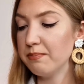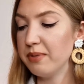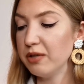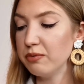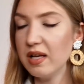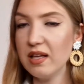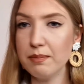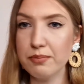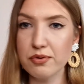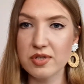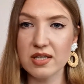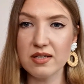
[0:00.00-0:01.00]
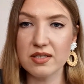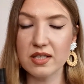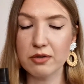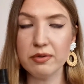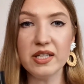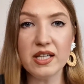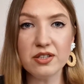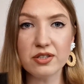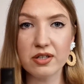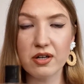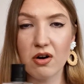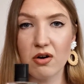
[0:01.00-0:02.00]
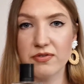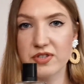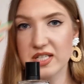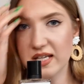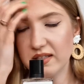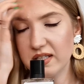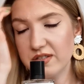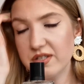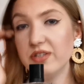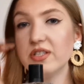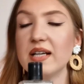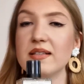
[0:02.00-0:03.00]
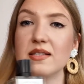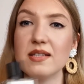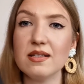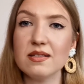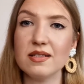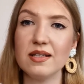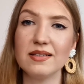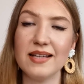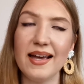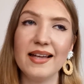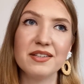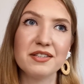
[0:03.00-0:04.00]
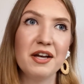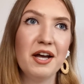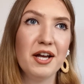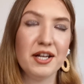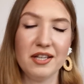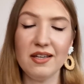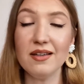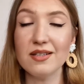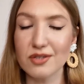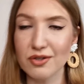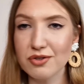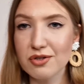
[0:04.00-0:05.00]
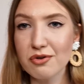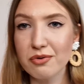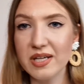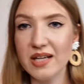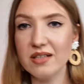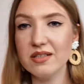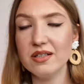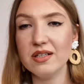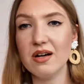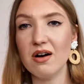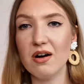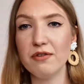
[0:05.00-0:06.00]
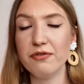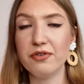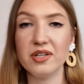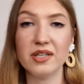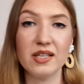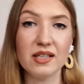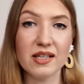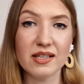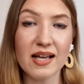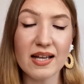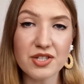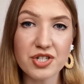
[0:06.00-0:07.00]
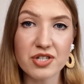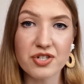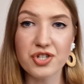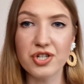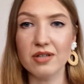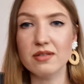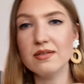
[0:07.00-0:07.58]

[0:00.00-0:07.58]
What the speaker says: Benoit Lapouza is a creator of Sand Desert at Sunset, and he is also creator of Kilian Angel's Share.